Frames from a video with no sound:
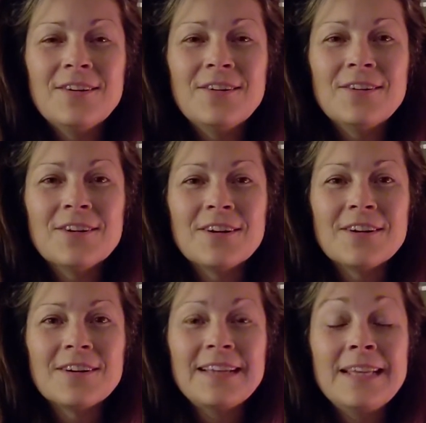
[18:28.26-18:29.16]

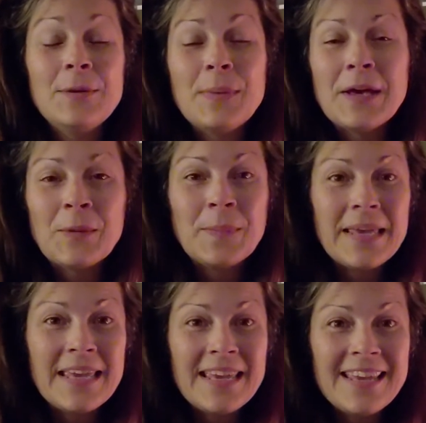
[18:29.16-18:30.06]
or email
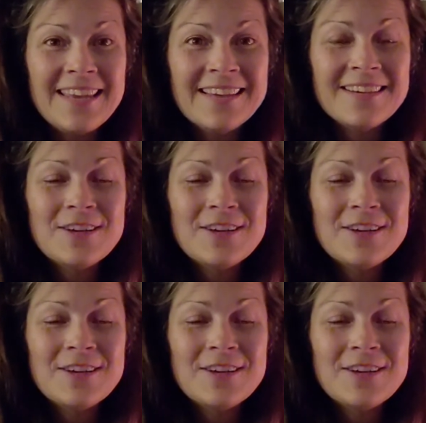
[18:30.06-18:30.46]
me,